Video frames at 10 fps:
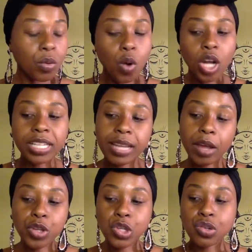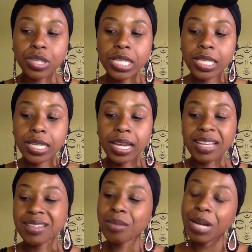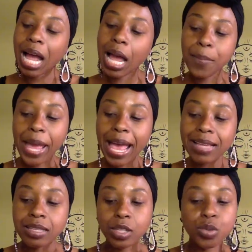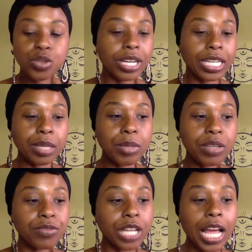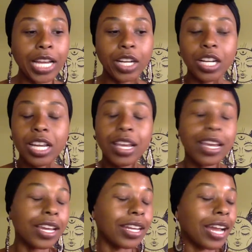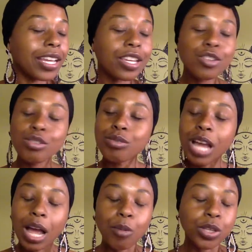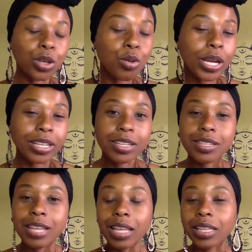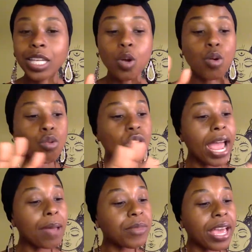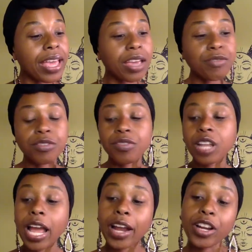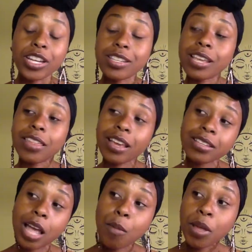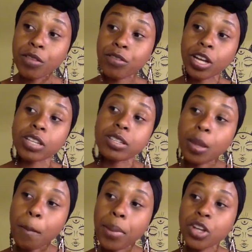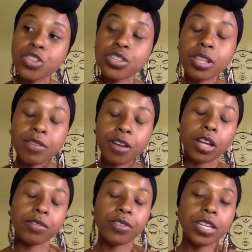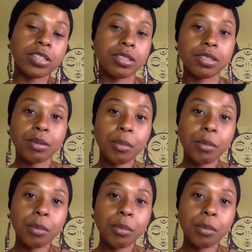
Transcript: walking down the street and some guy passed and he was trying to give me a flyer. And I kid you not, with the quickness, that Leo grabbed that effing flyer and he said, that's how motherfuckers get punched in their fucking face.